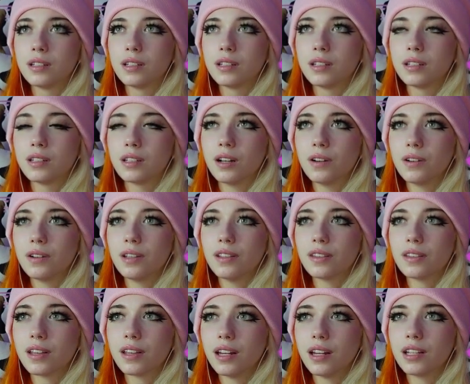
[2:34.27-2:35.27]
Oh, he's
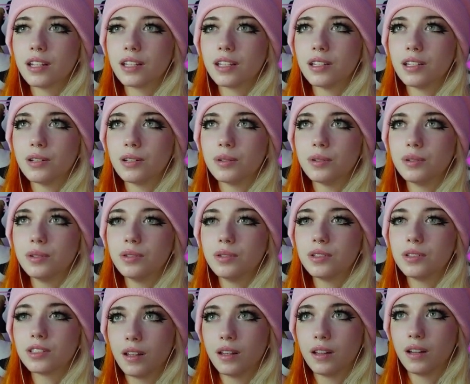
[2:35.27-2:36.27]
kind of
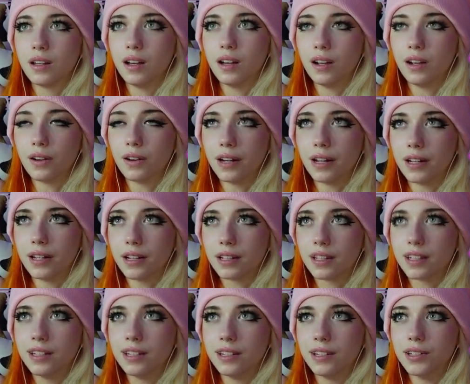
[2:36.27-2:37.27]
cute. All right,
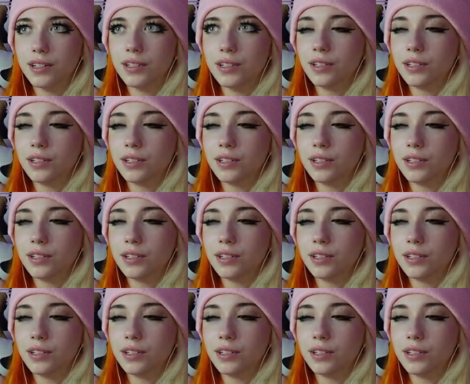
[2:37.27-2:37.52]
kid.